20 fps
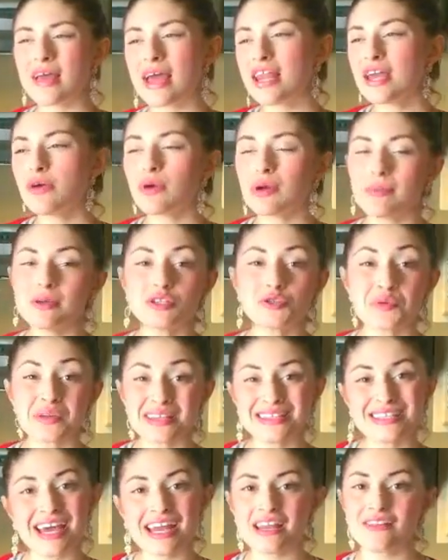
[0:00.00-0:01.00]
Anywhere
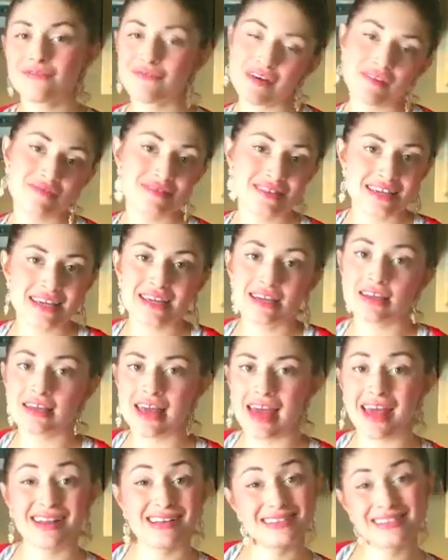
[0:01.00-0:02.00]
between 10 and 15,
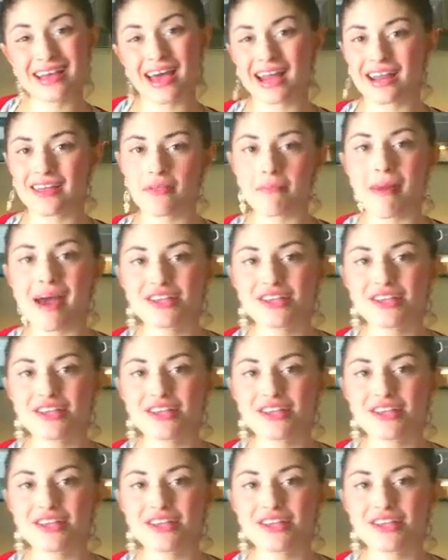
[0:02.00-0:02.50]
again, is kind of the